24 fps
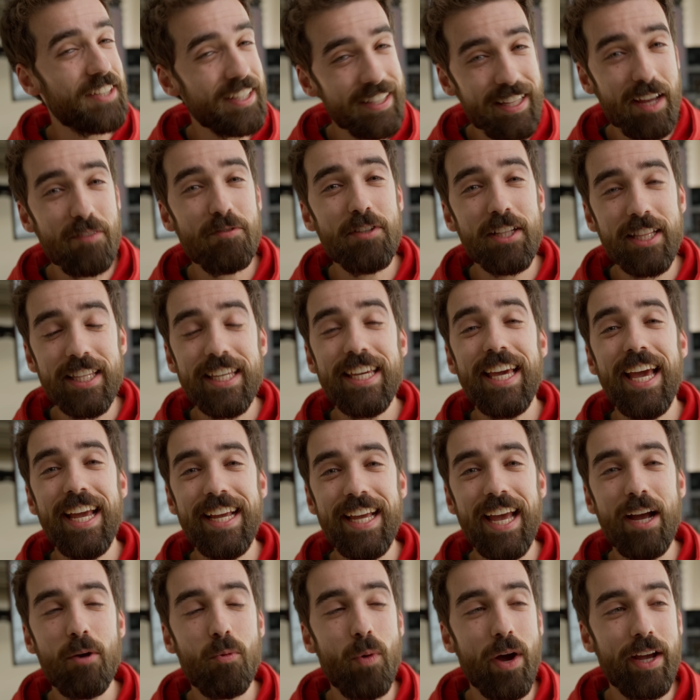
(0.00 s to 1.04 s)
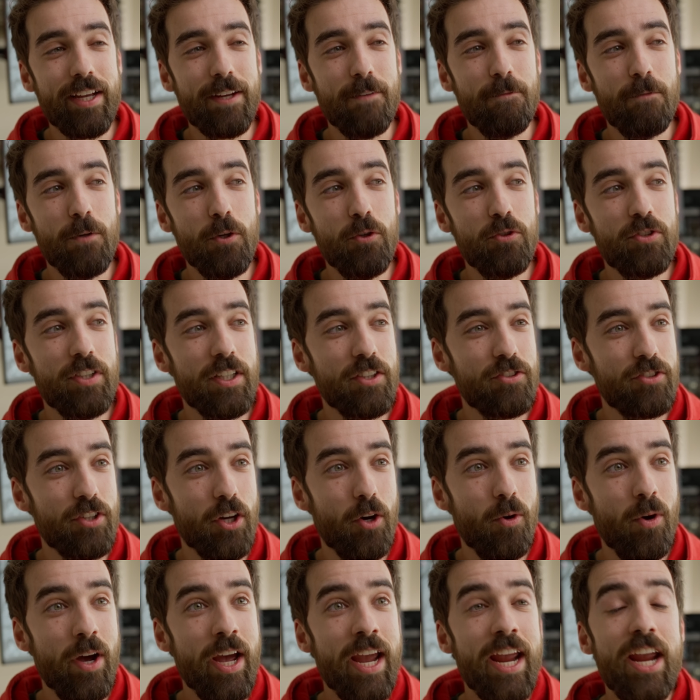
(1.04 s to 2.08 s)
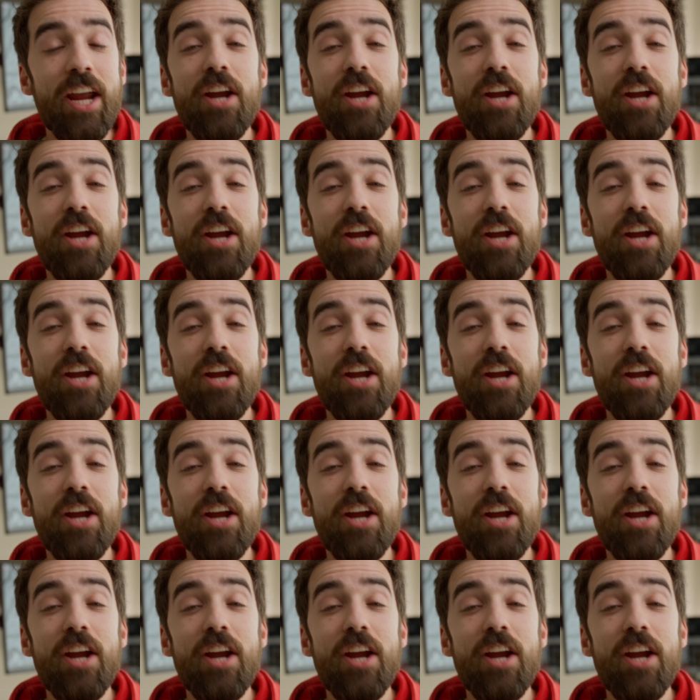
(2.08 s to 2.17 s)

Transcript: It definitely can get quite confusing. So